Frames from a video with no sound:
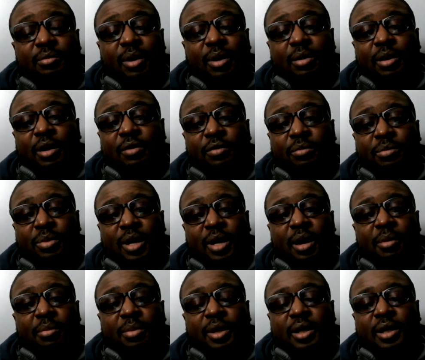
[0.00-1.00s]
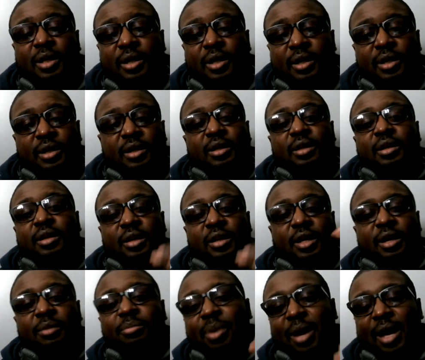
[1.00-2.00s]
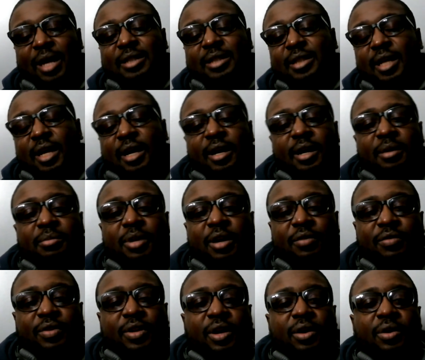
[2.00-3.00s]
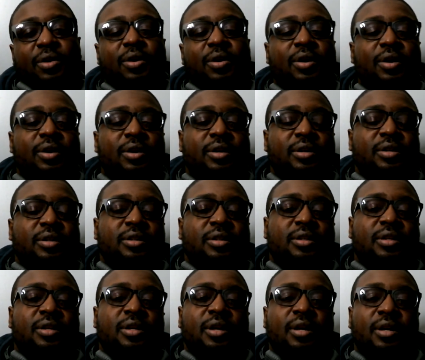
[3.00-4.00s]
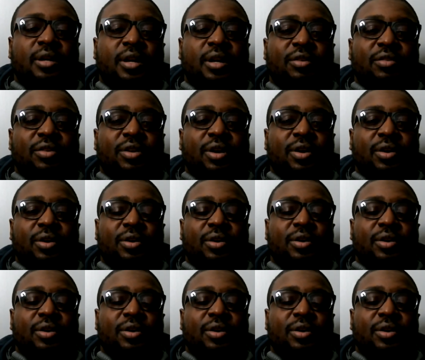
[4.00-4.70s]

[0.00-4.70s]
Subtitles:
May never be able to get past that hump. Never know. Never know.